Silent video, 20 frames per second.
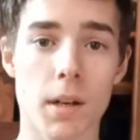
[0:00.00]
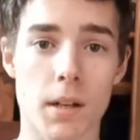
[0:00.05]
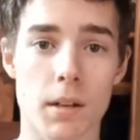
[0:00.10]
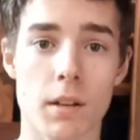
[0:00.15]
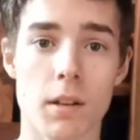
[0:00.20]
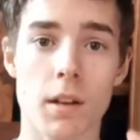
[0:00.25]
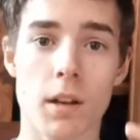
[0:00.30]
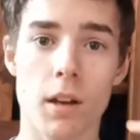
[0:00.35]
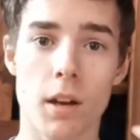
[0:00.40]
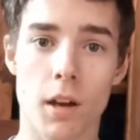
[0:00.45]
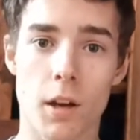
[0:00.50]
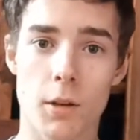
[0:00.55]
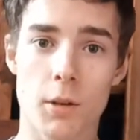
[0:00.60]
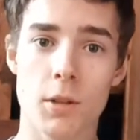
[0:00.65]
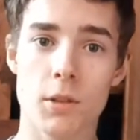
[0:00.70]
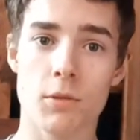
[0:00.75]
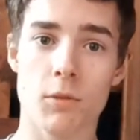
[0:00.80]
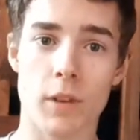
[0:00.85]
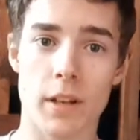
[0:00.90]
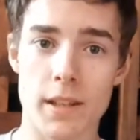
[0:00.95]
But
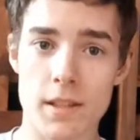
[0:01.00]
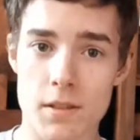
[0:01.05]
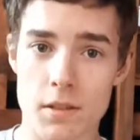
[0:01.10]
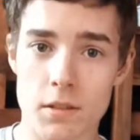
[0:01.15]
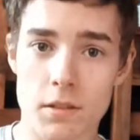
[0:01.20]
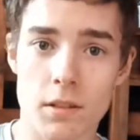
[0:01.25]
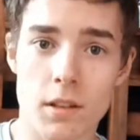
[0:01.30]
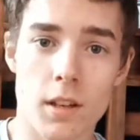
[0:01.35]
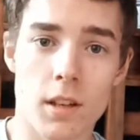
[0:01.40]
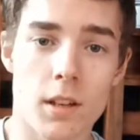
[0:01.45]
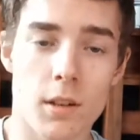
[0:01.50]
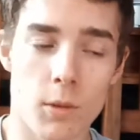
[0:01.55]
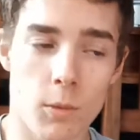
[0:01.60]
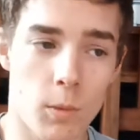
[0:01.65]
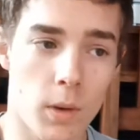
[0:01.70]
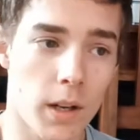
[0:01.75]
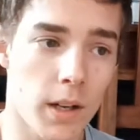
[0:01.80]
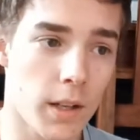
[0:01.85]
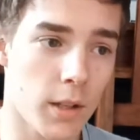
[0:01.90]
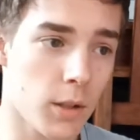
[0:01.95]
a good reason
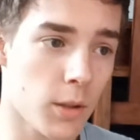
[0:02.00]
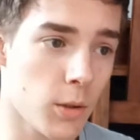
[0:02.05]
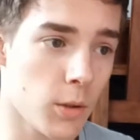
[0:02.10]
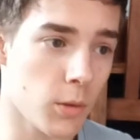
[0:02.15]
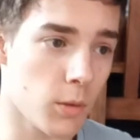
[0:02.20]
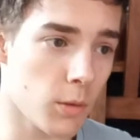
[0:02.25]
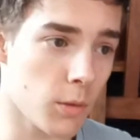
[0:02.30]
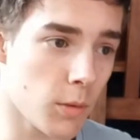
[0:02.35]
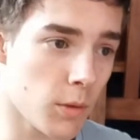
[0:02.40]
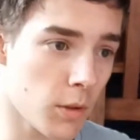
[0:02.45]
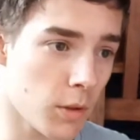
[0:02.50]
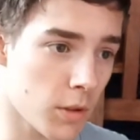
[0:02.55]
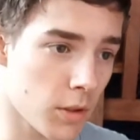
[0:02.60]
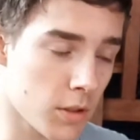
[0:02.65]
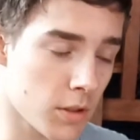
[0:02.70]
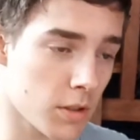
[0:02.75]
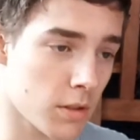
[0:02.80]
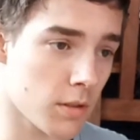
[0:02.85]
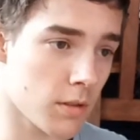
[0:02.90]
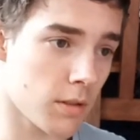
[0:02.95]
why you
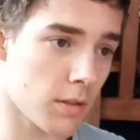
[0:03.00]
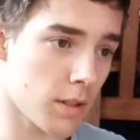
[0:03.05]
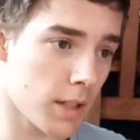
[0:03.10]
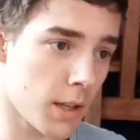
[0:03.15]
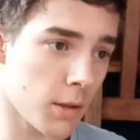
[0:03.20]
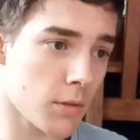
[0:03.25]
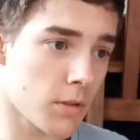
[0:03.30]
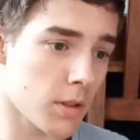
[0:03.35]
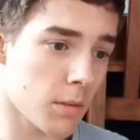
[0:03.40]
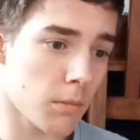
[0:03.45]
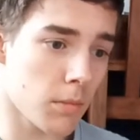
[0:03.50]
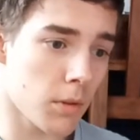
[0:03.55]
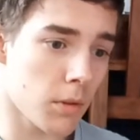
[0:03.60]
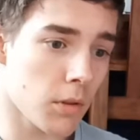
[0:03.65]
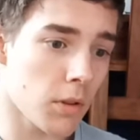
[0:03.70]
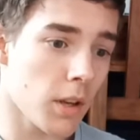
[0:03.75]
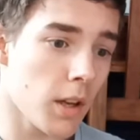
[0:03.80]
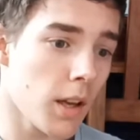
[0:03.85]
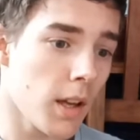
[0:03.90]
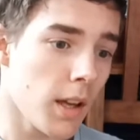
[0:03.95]
could kill
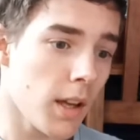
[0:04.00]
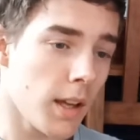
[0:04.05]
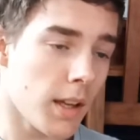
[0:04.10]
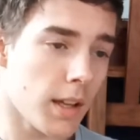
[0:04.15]
someone